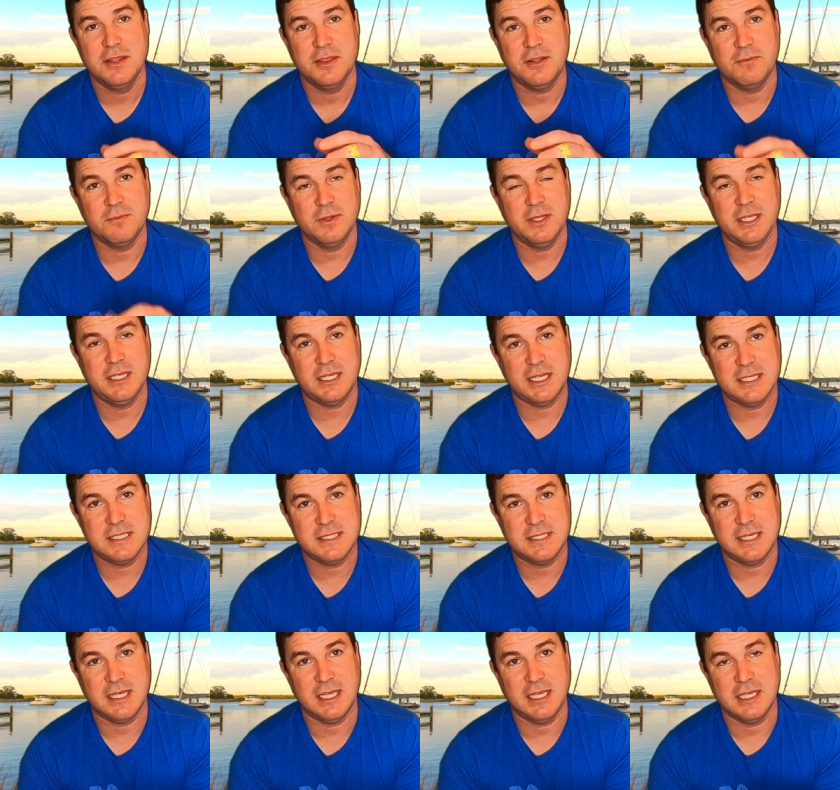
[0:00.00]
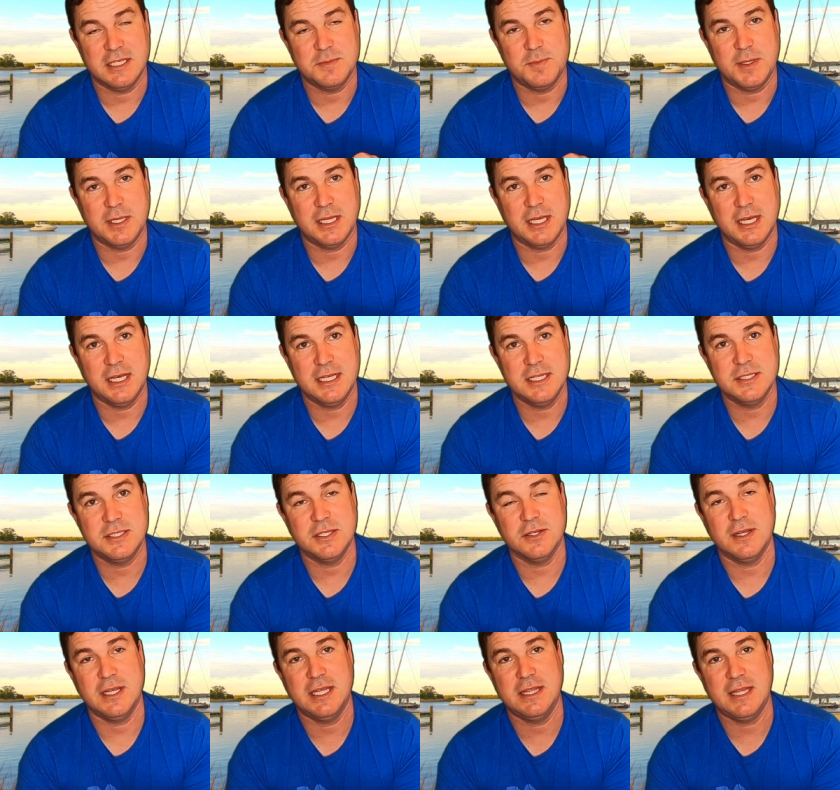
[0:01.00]
the really nice thing is because
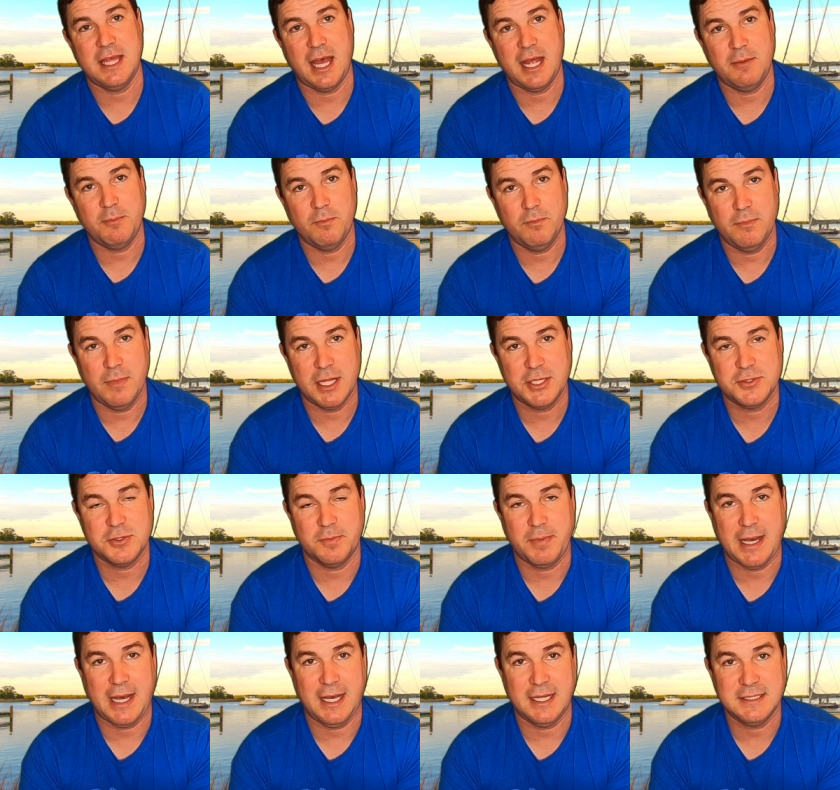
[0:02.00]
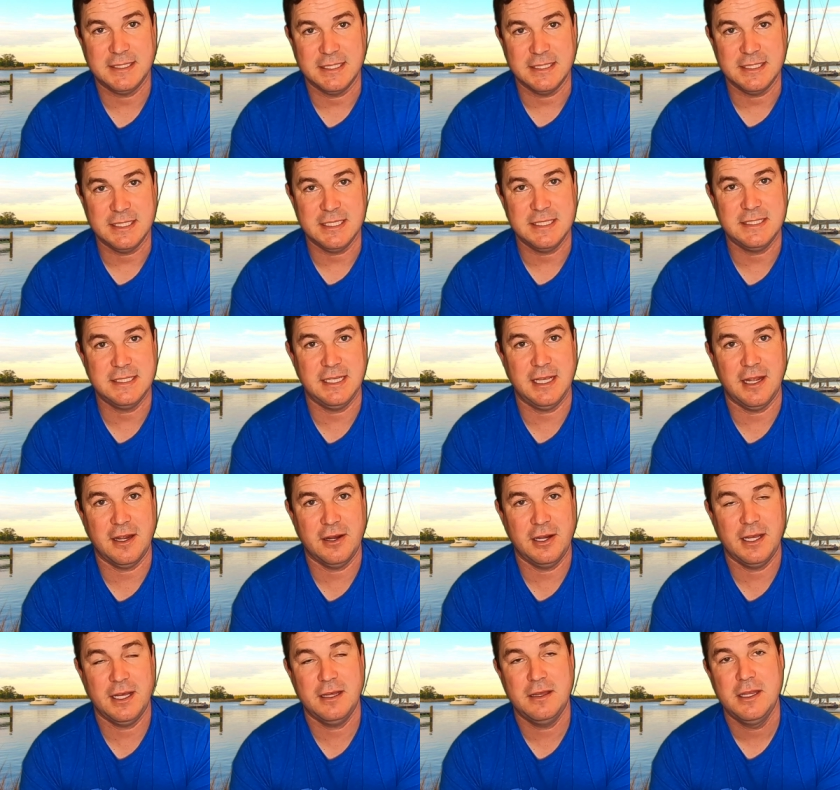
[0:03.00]
you're in that metropolitan DC
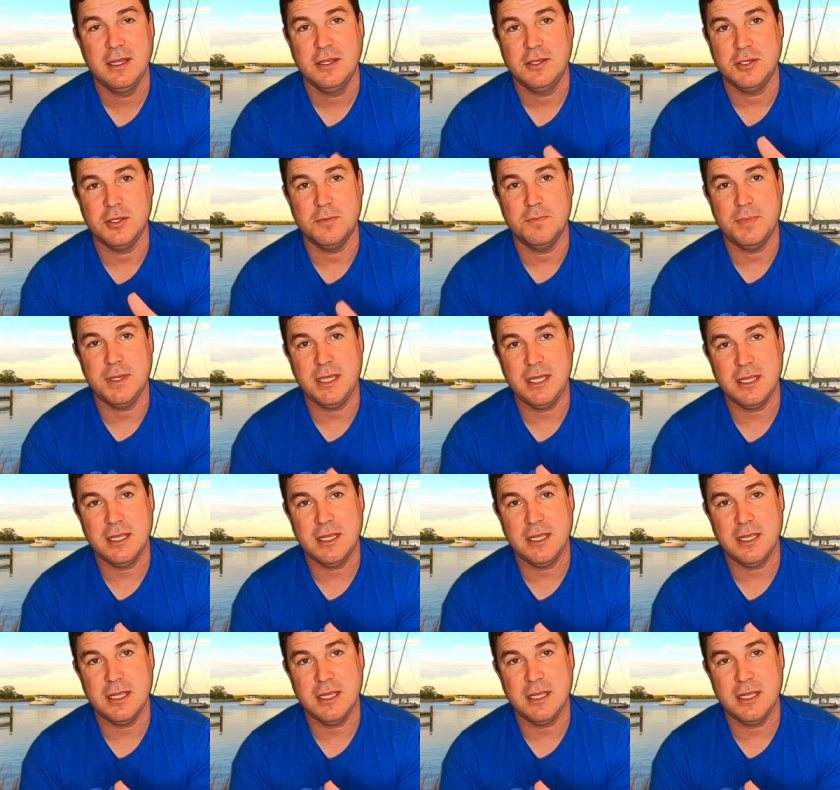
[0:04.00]
area, your